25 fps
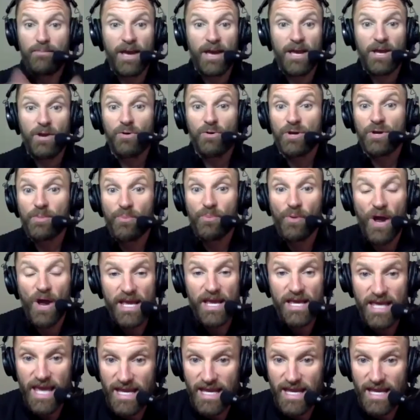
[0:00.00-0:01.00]
going to
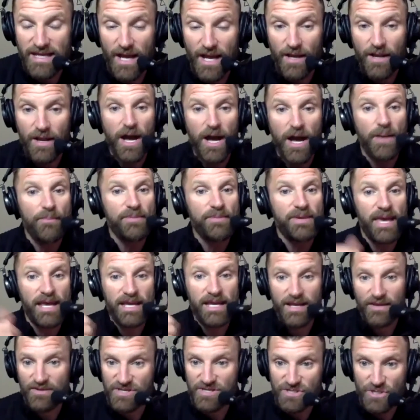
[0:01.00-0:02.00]
briancain.com, getting
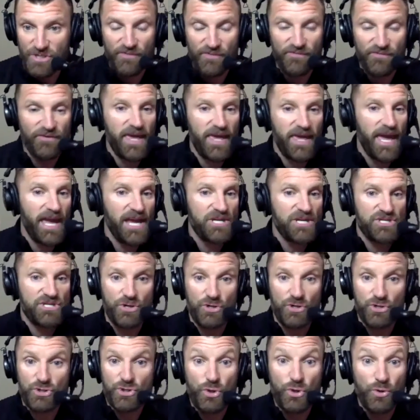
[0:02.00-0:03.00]
in the certification,
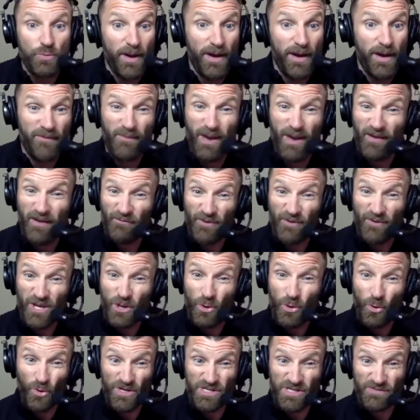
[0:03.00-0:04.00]
or two of my free
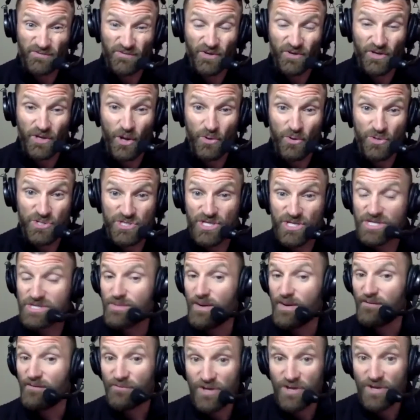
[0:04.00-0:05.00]
course for coaches, my
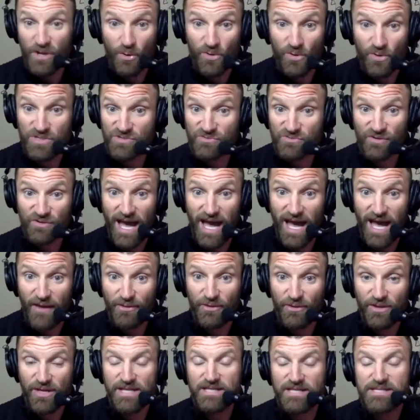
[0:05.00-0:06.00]
free course for
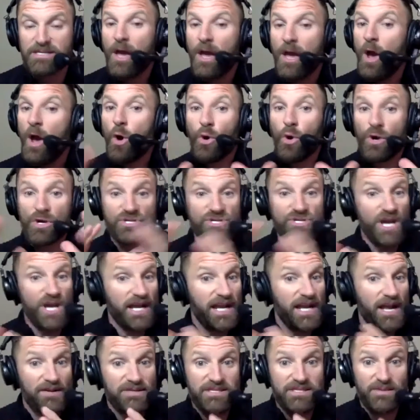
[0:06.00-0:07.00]
athletes, or checking
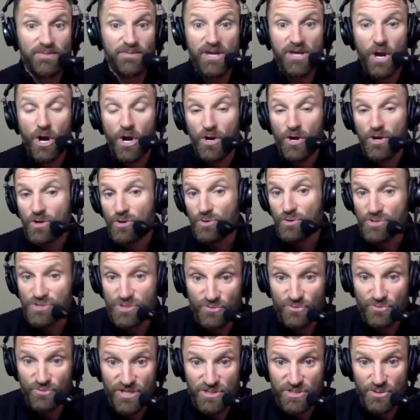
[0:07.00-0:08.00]
out some of the articles and
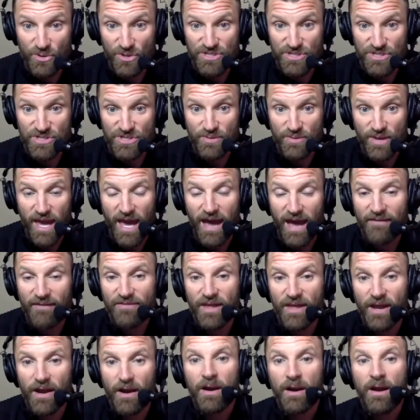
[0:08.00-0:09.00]
resources we have
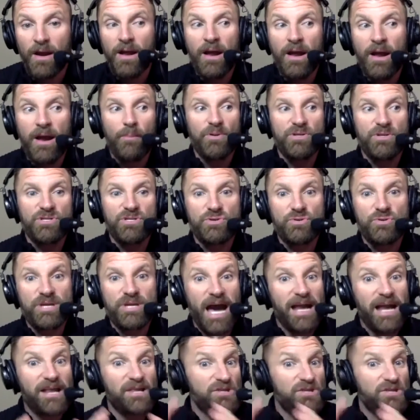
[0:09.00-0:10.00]
there. But you
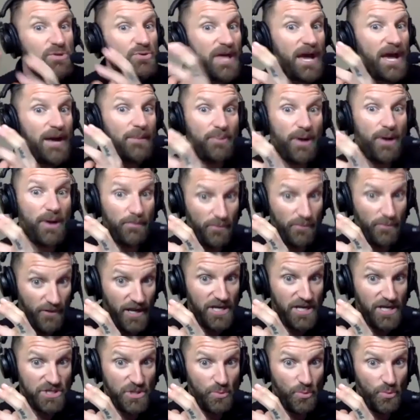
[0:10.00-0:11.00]
got to do that
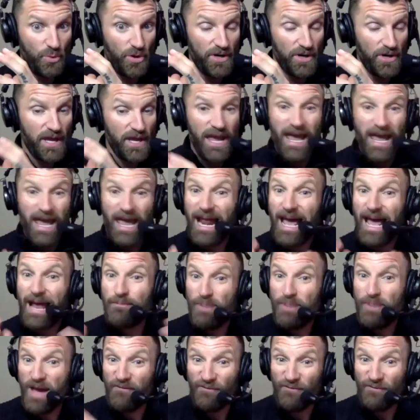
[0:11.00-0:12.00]
preparation work. And I'd
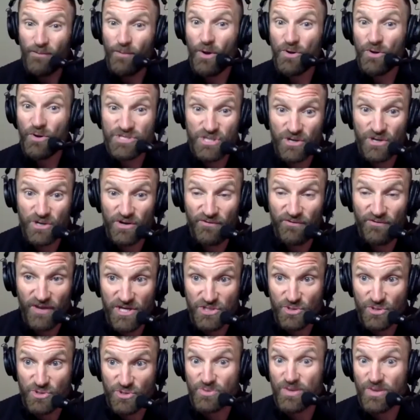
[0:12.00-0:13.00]
bet for most of your
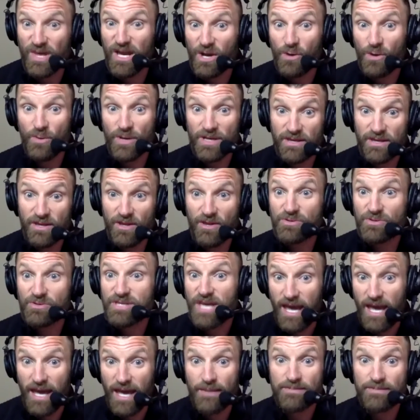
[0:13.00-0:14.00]
officials when they go into those
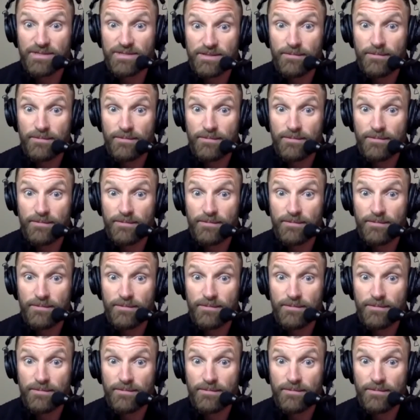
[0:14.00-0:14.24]
camps,